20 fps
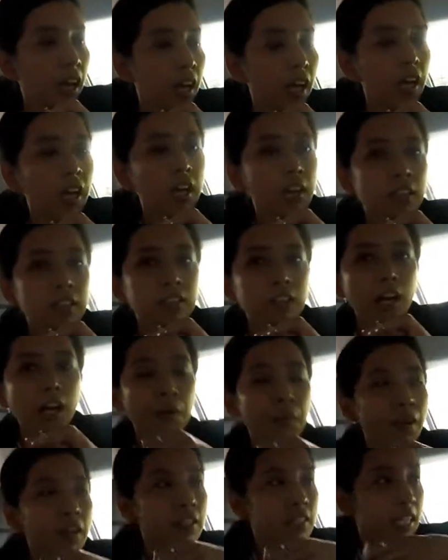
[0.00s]
and
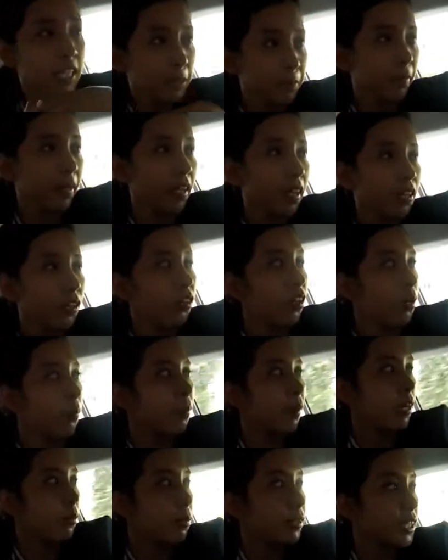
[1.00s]
our test bed
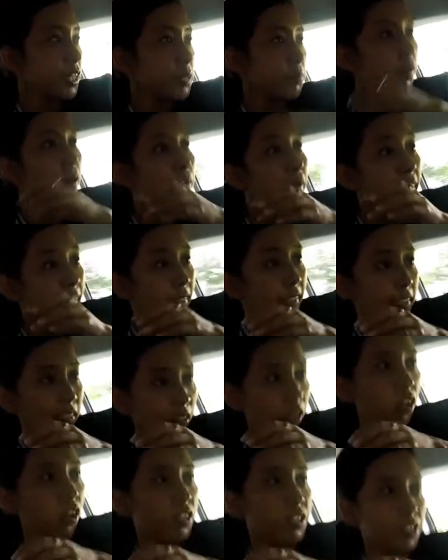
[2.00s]
collaborate with the smart parking
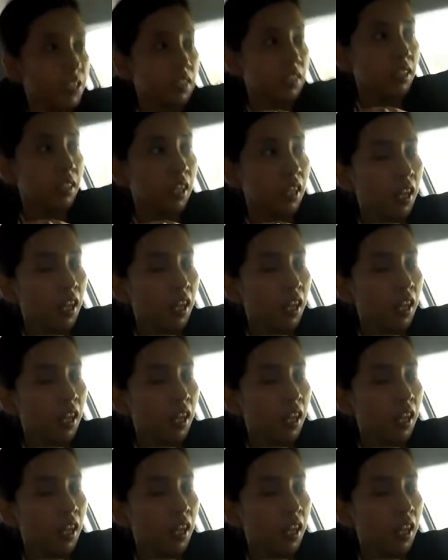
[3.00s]
technology,